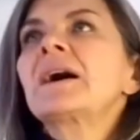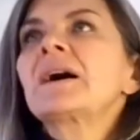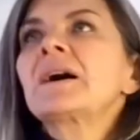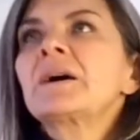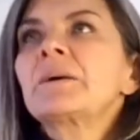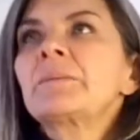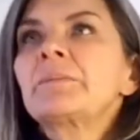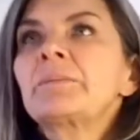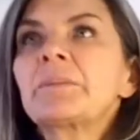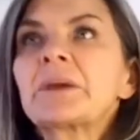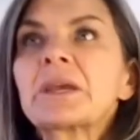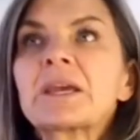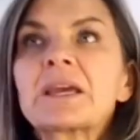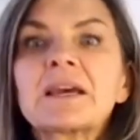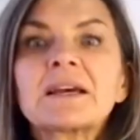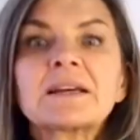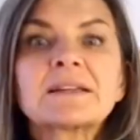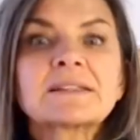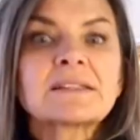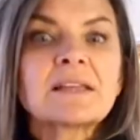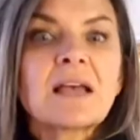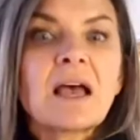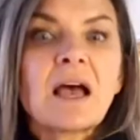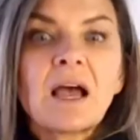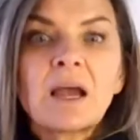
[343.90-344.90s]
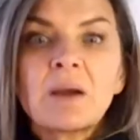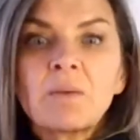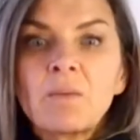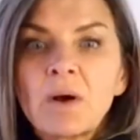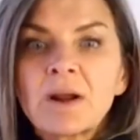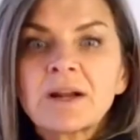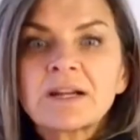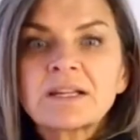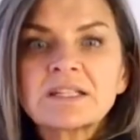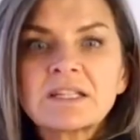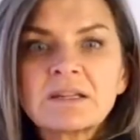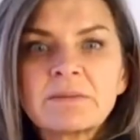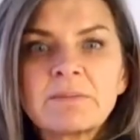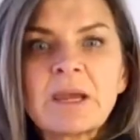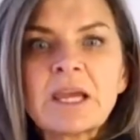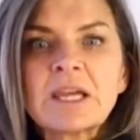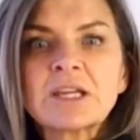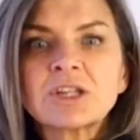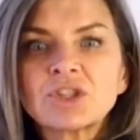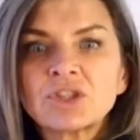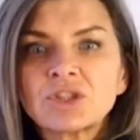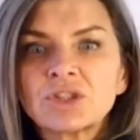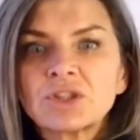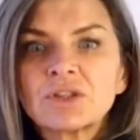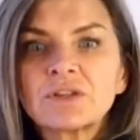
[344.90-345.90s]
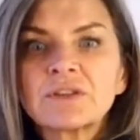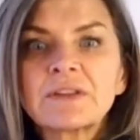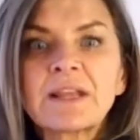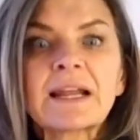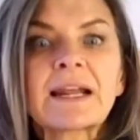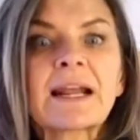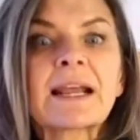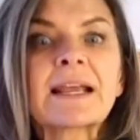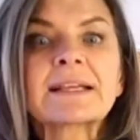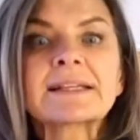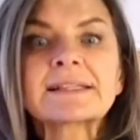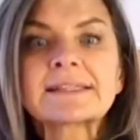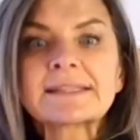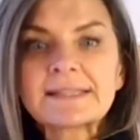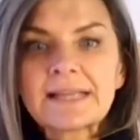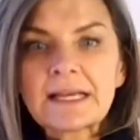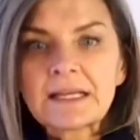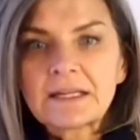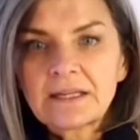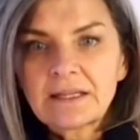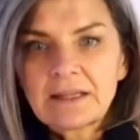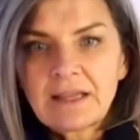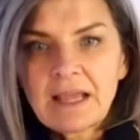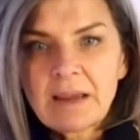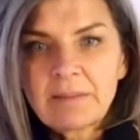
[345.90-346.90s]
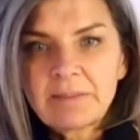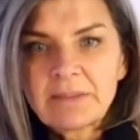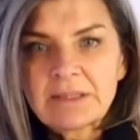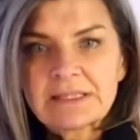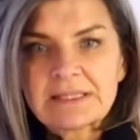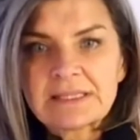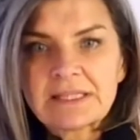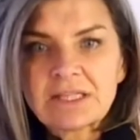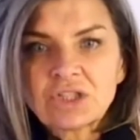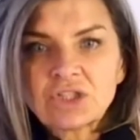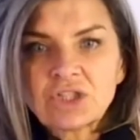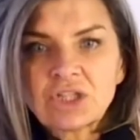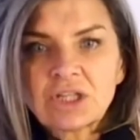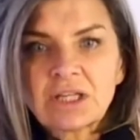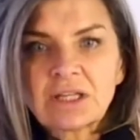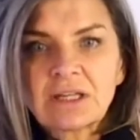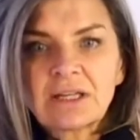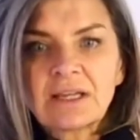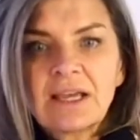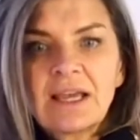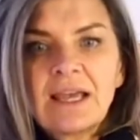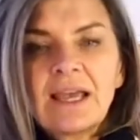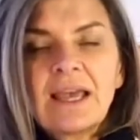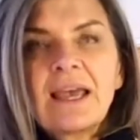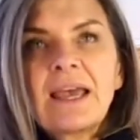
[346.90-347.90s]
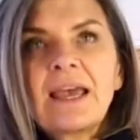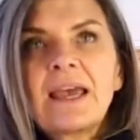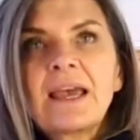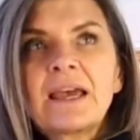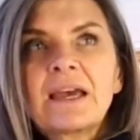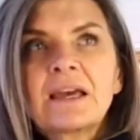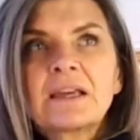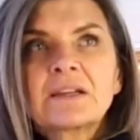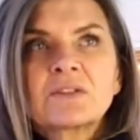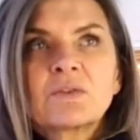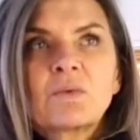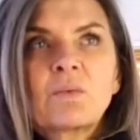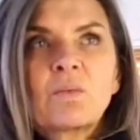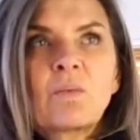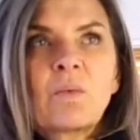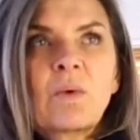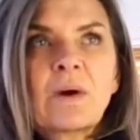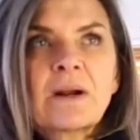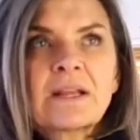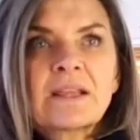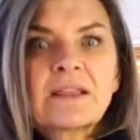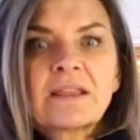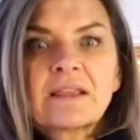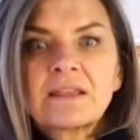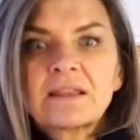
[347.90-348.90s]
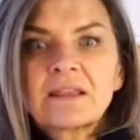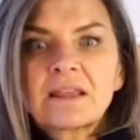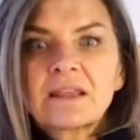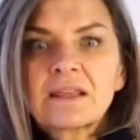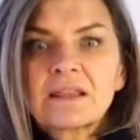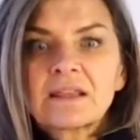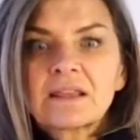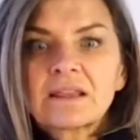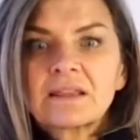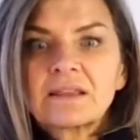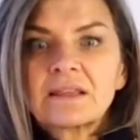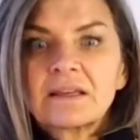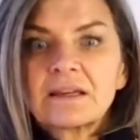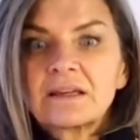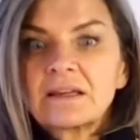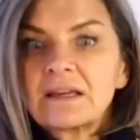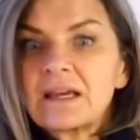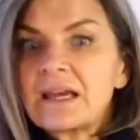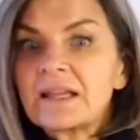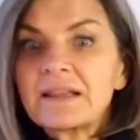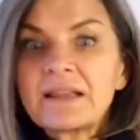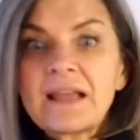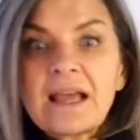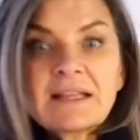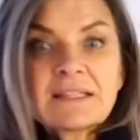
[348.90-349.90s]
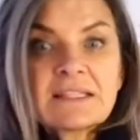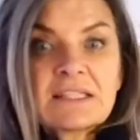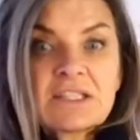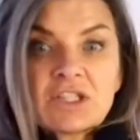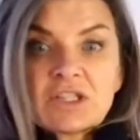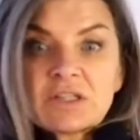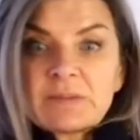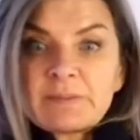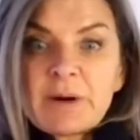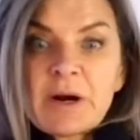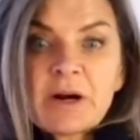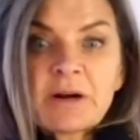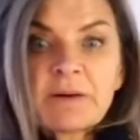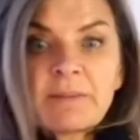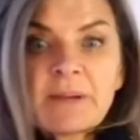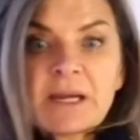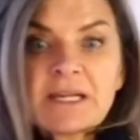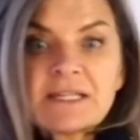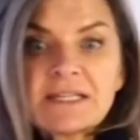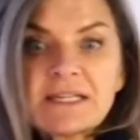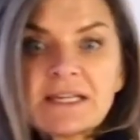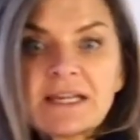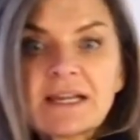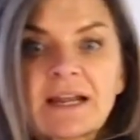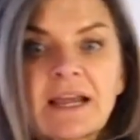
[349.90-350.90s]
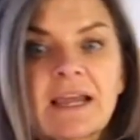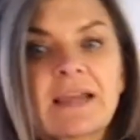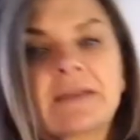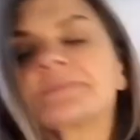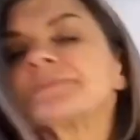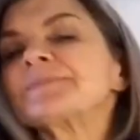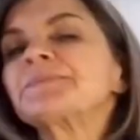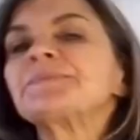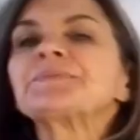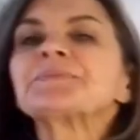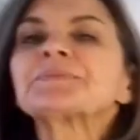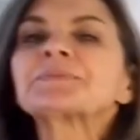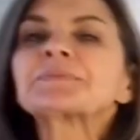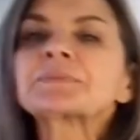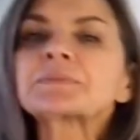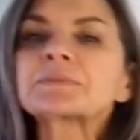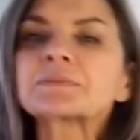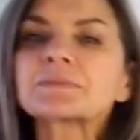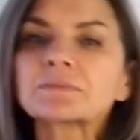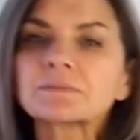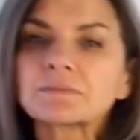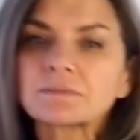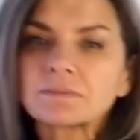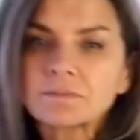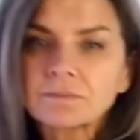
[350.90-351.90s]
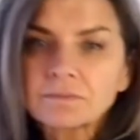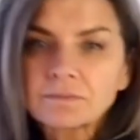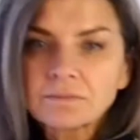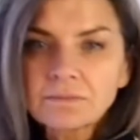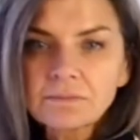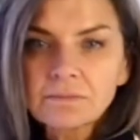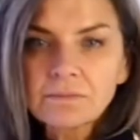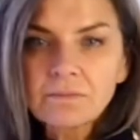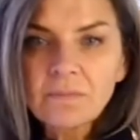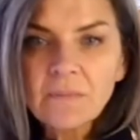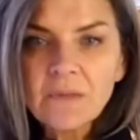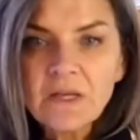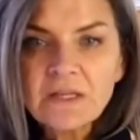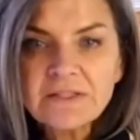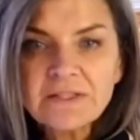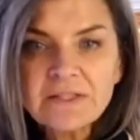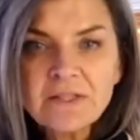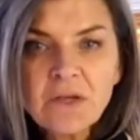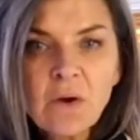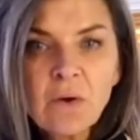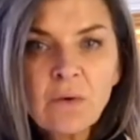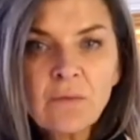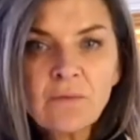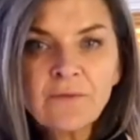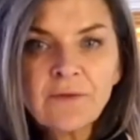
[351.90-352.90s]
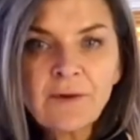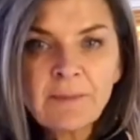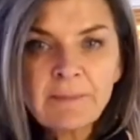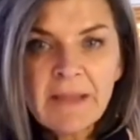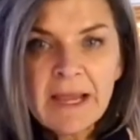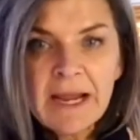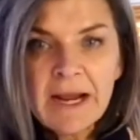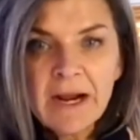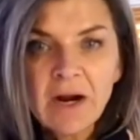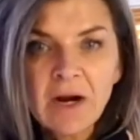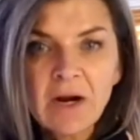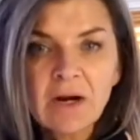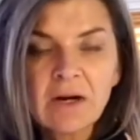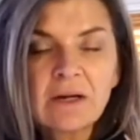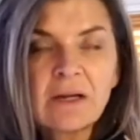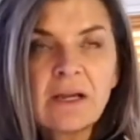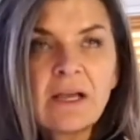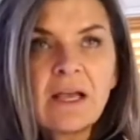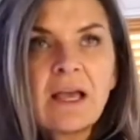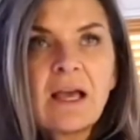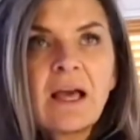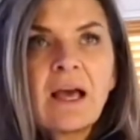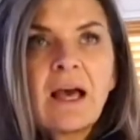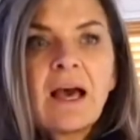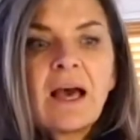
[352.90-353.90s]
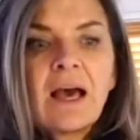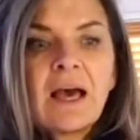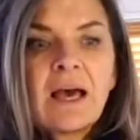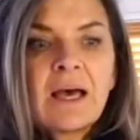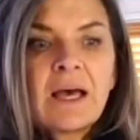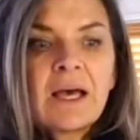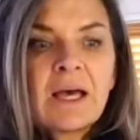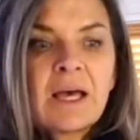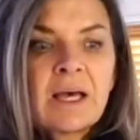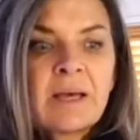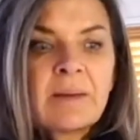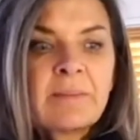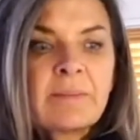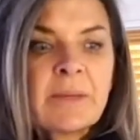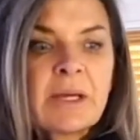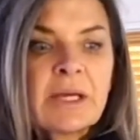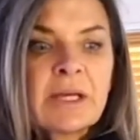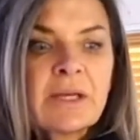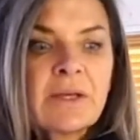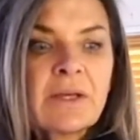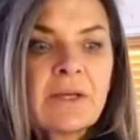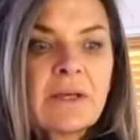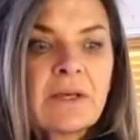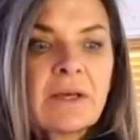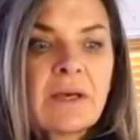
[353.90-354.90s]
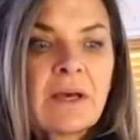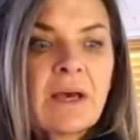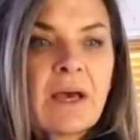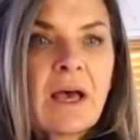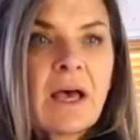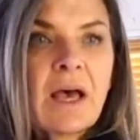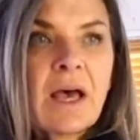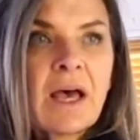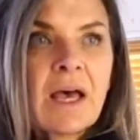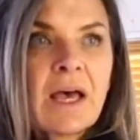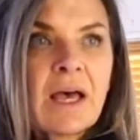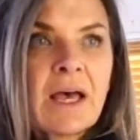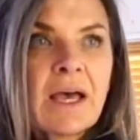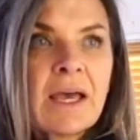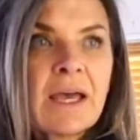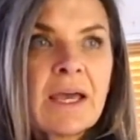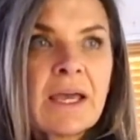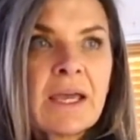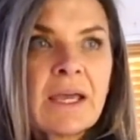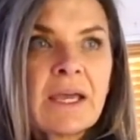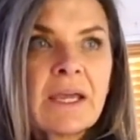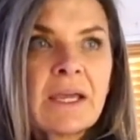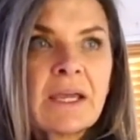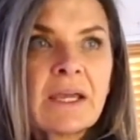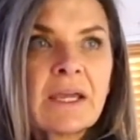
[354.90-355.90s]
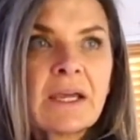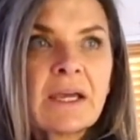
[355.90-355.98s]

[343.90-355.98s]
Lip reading: because I wanted to make sure that I excelled in that position. And one of and that's just part of my DNA. So from there, I